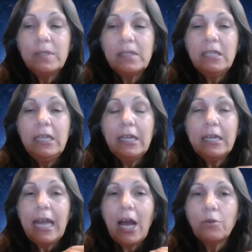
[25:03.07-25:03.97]
of
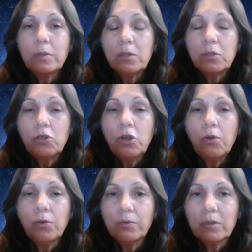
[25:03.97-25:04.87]
seeing how
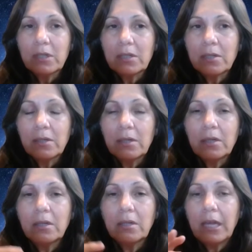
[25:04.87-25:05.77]
stones
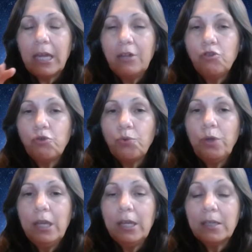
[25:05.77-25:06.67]
and
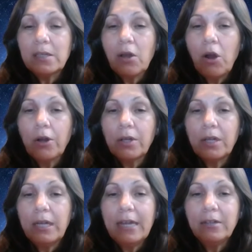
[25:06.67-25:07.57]
trees are
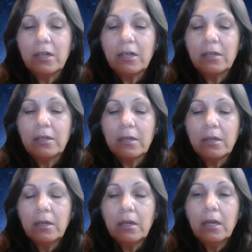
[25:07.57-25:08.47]
connected
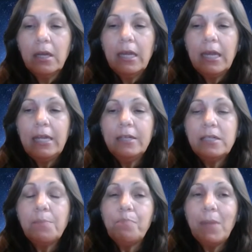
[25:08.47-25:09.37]
It
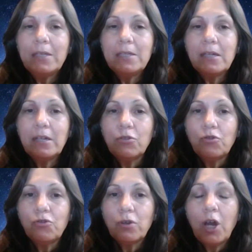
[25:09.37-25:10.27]
is a
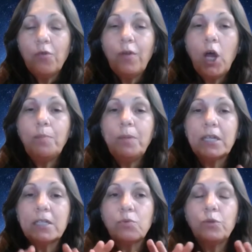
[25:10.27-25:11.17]
message of
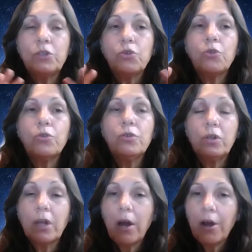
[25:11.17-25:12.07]
helping us return
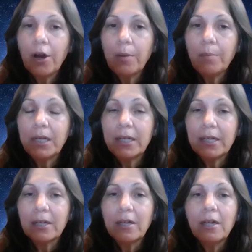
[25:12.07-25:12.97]
to the
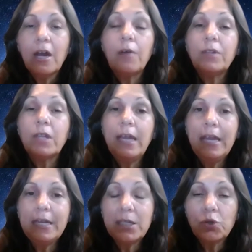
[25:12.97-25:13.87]
harmony of the
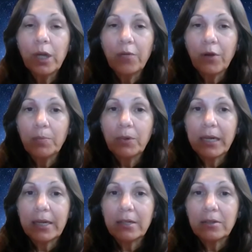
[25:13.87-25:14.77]
history of our
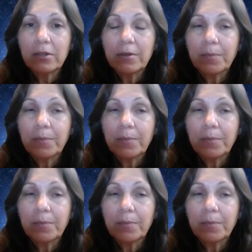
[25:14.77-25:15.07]
planet.